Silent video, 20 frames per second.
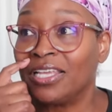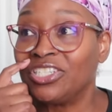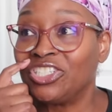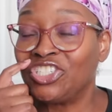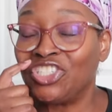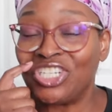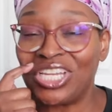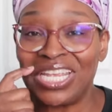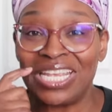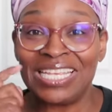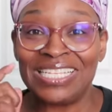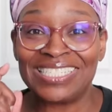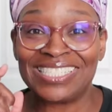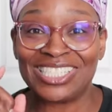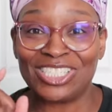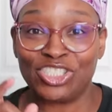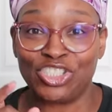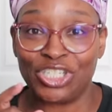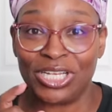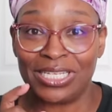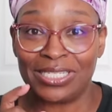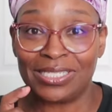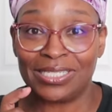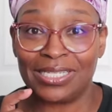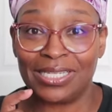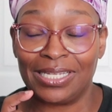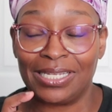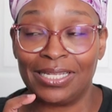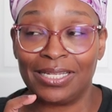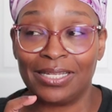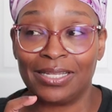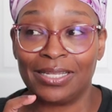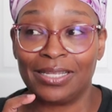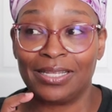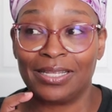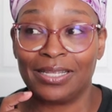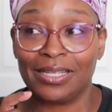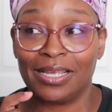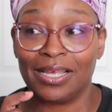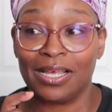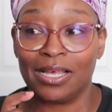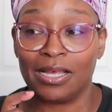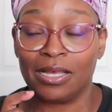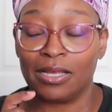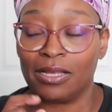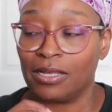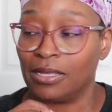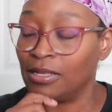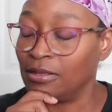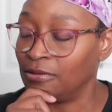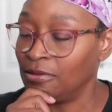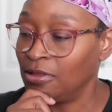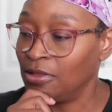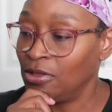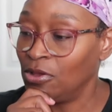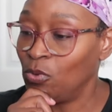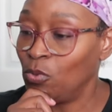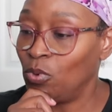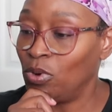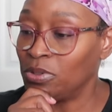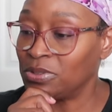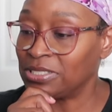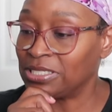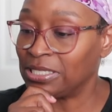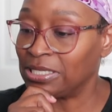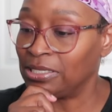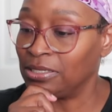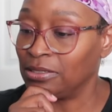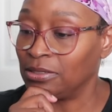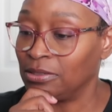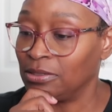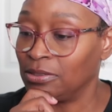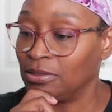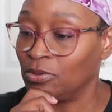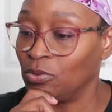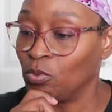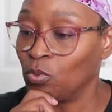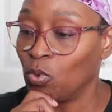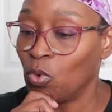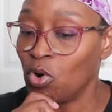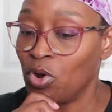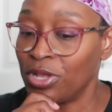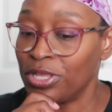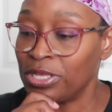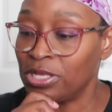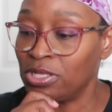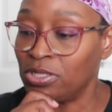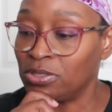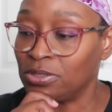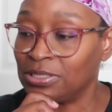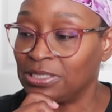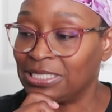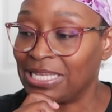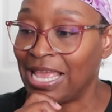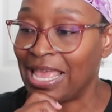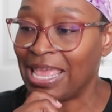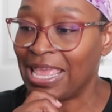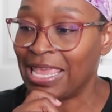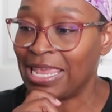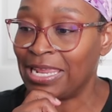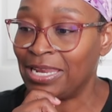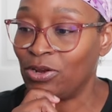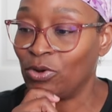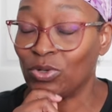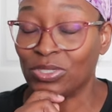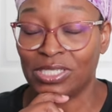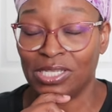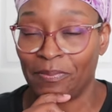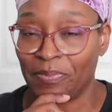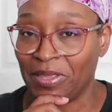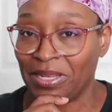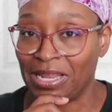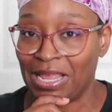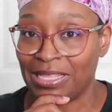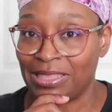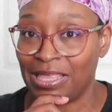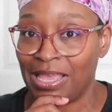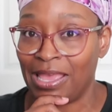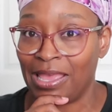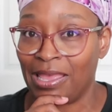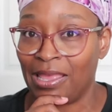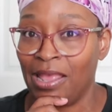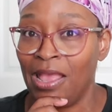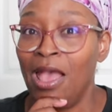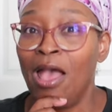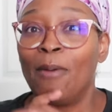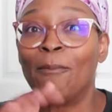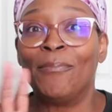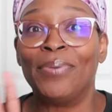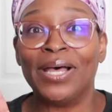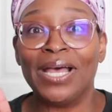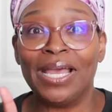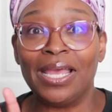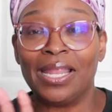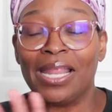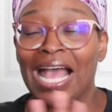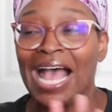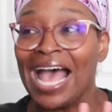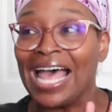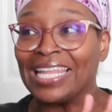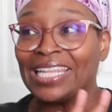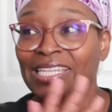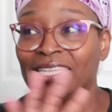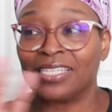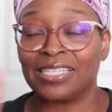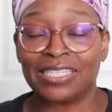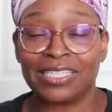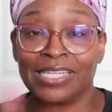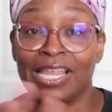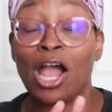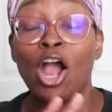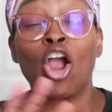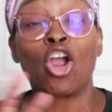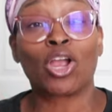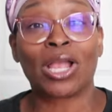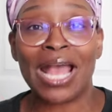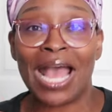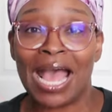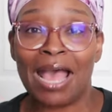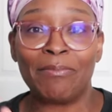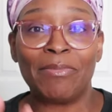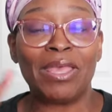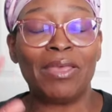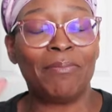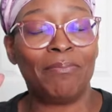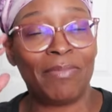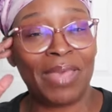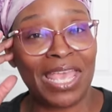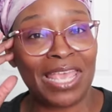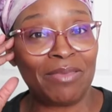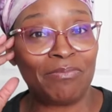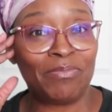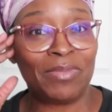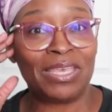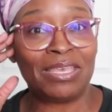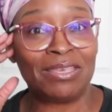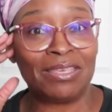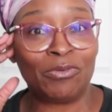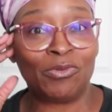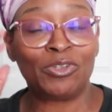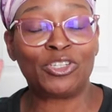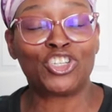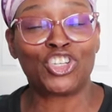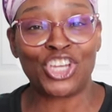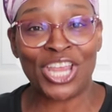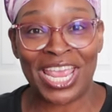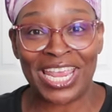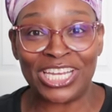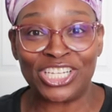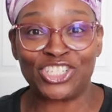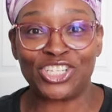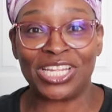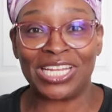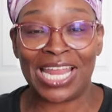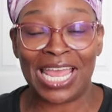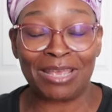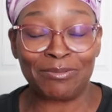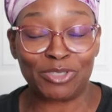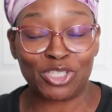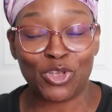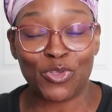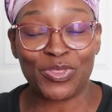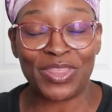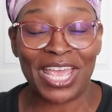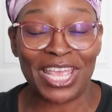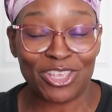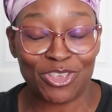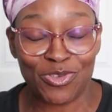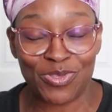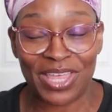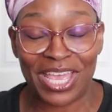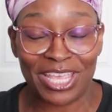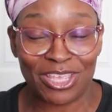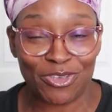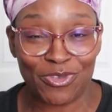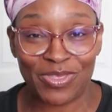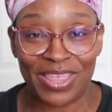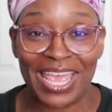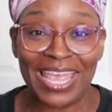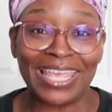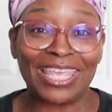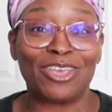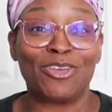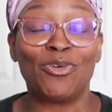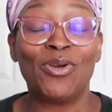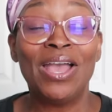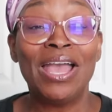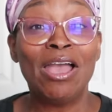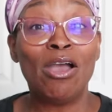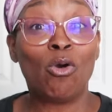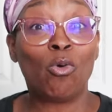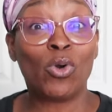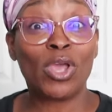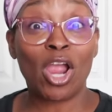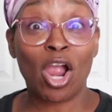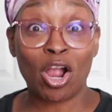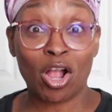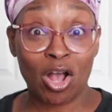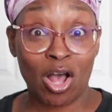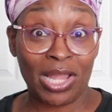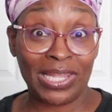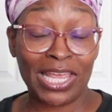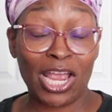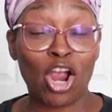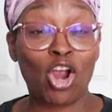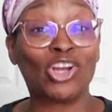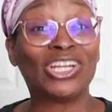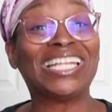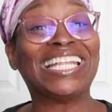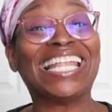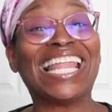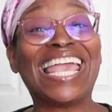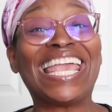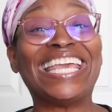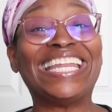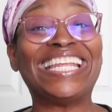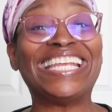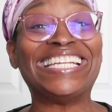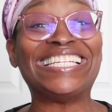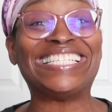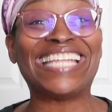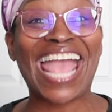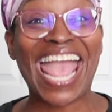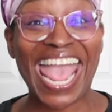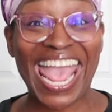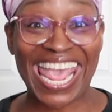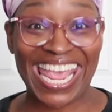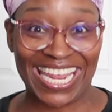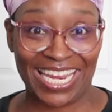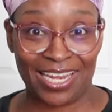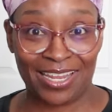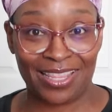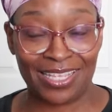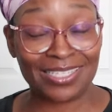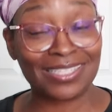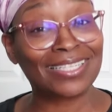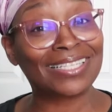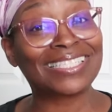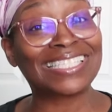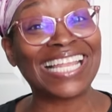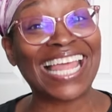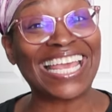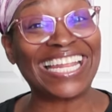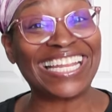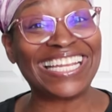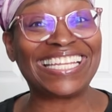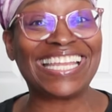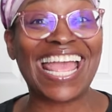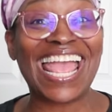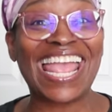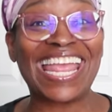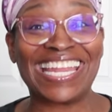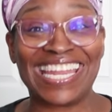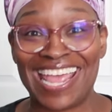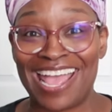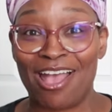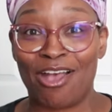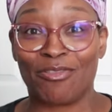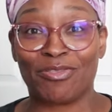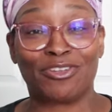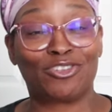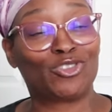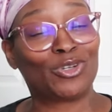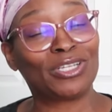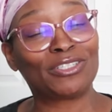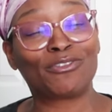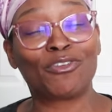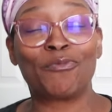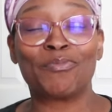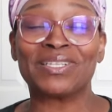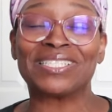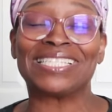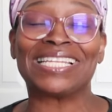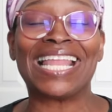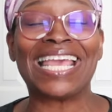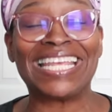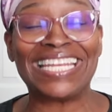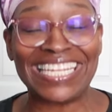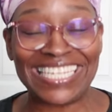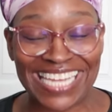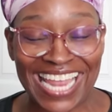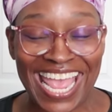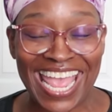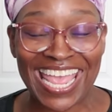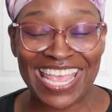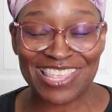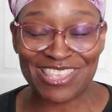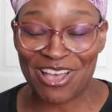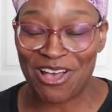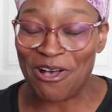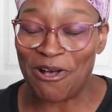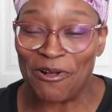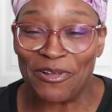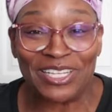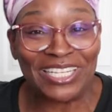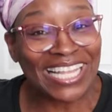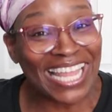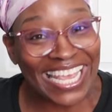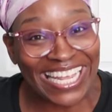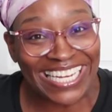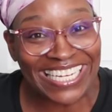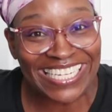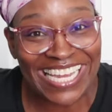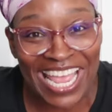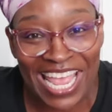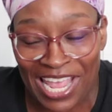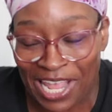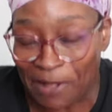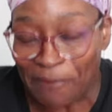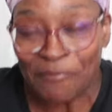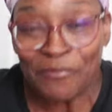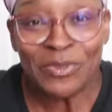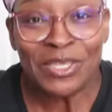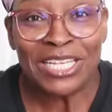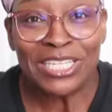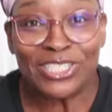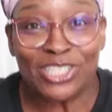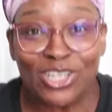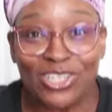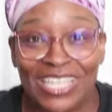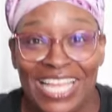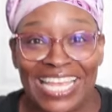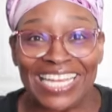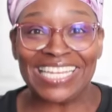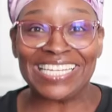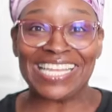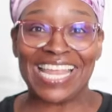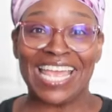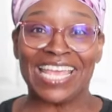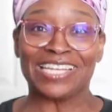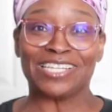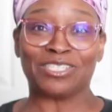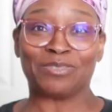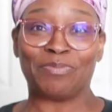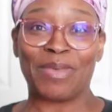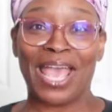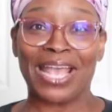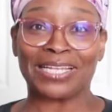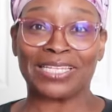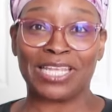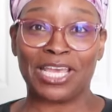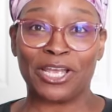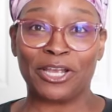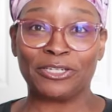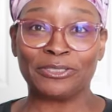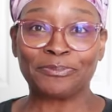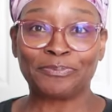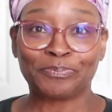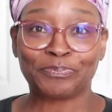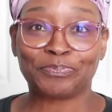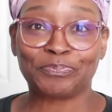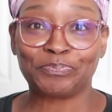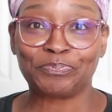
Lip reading: She suggested what was it, Royal Dane or something like that, but her comment made me change the name. So thank you. We are calling her Lady Dane. This is Lady Dane now. The dress form is Lady Dane, y'all. Lady Dane. So Lady Dane is back there